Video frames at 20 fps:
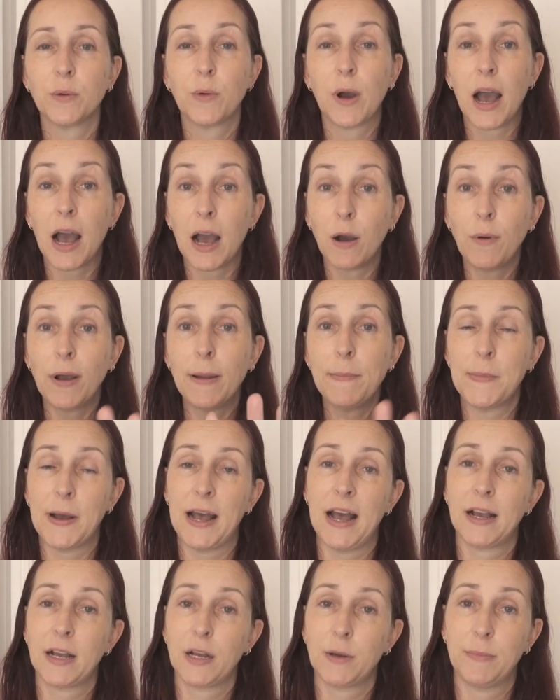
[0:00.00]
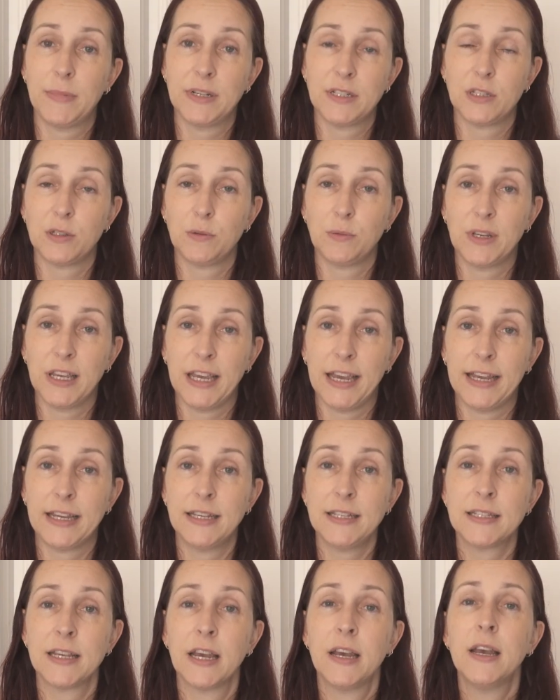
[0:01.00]
how I pack my
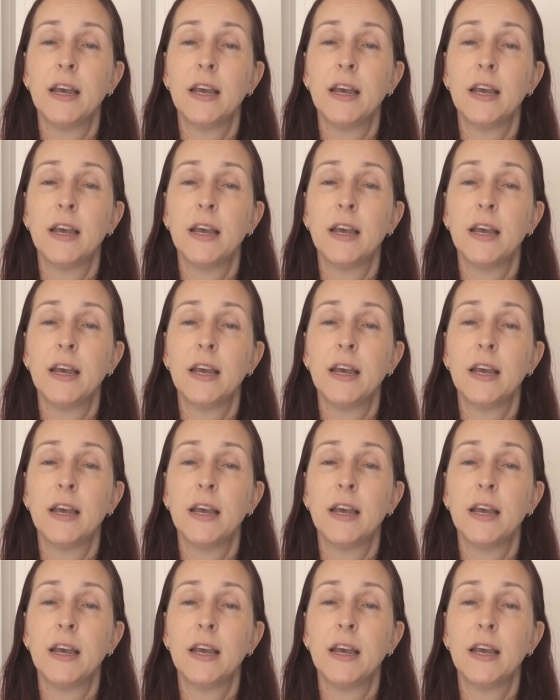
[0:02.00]
suitcase.